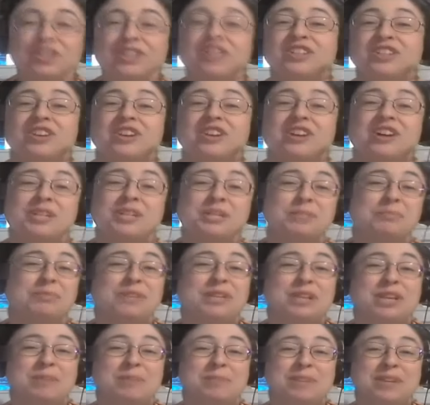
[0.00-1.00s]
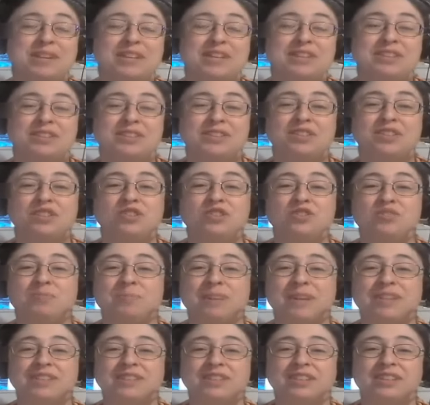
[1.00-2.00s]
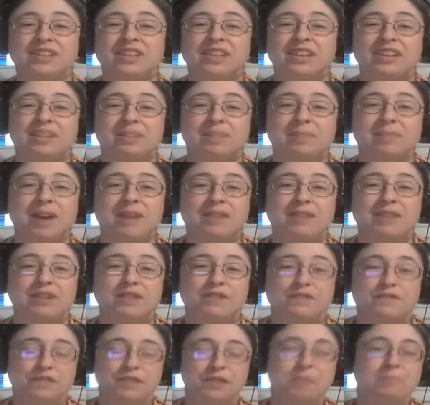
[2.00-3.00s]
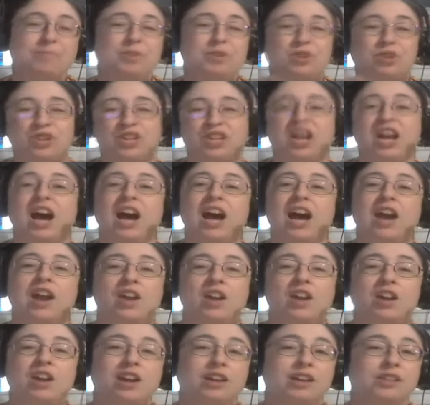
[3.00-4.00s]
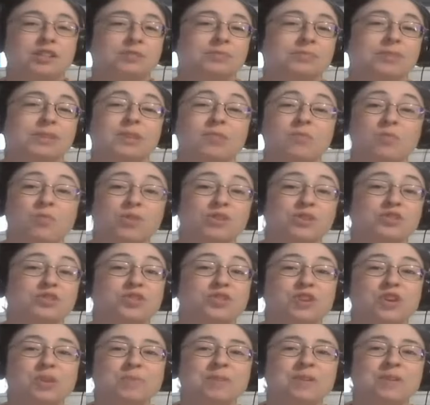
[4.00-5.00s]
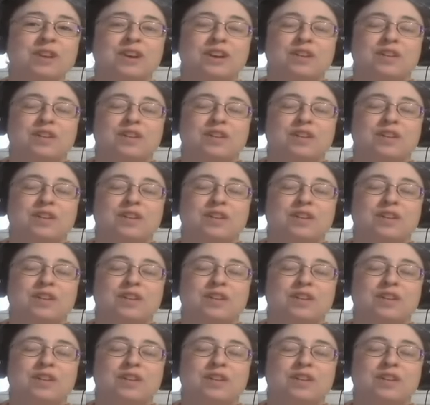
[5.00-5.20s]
as a cosplayer, because then you basically end up having to flip your entire cosplay wardrobe